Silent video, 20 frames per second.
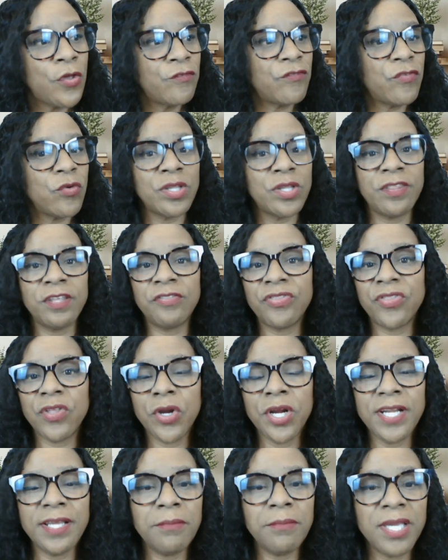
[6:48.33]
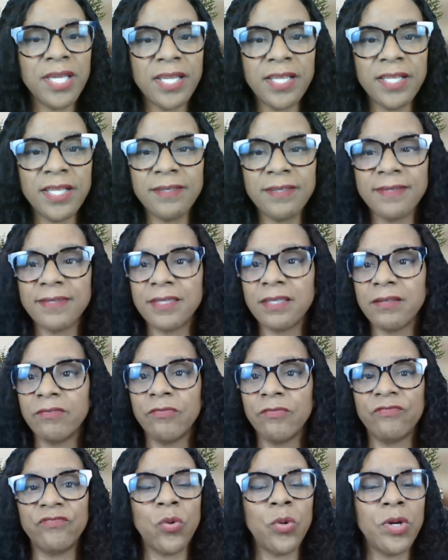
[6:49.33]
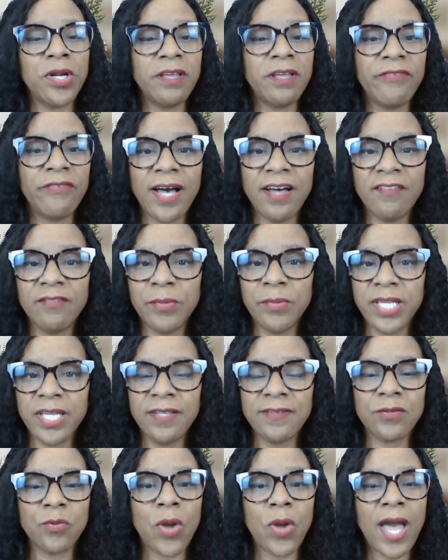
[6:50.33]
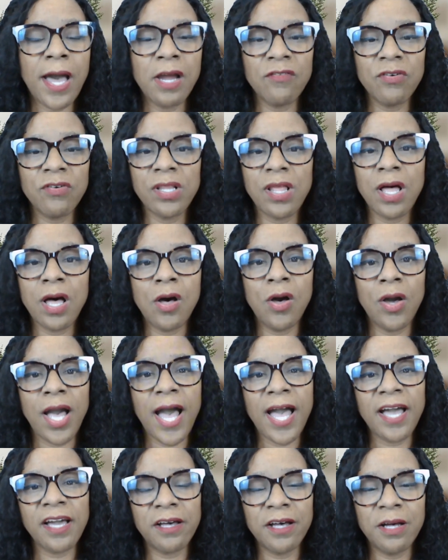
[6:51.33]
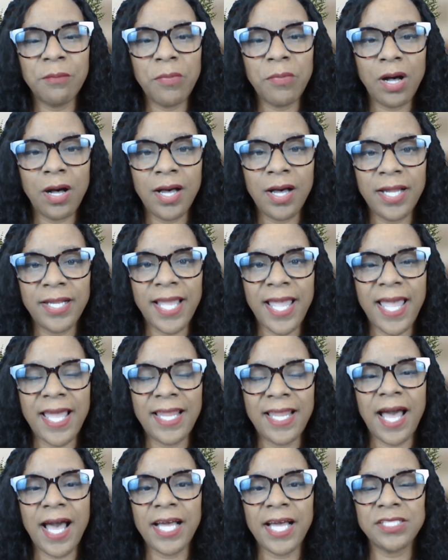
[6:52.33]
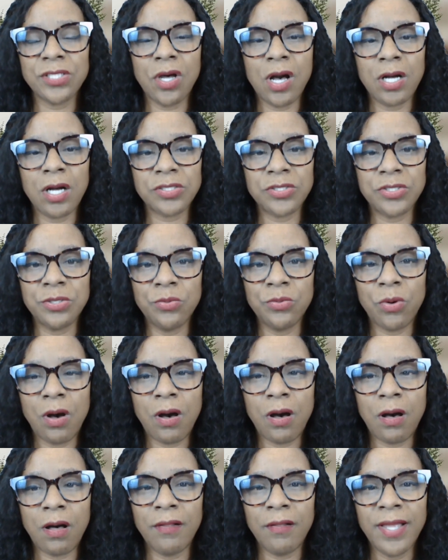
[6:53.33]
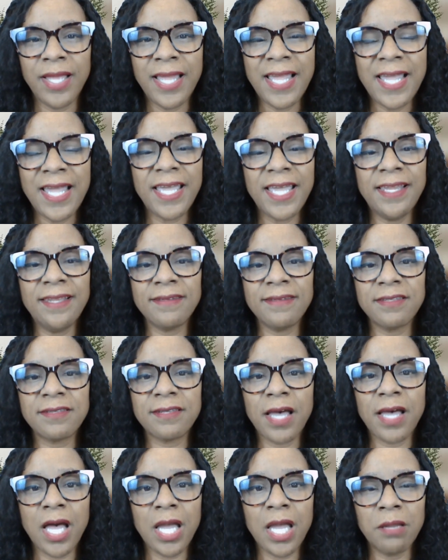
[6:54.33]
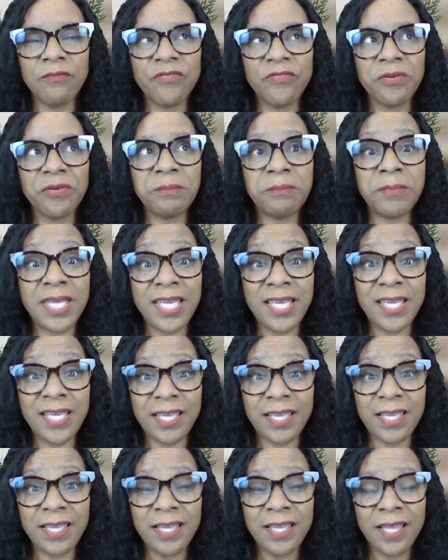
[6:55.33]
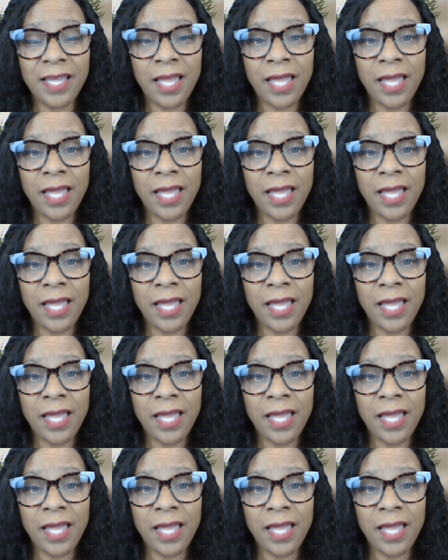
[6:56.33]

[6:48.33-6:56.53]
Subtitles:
For the 30 minutes, 45 minutes, or however long I come on and I talk to you all, is a time for me,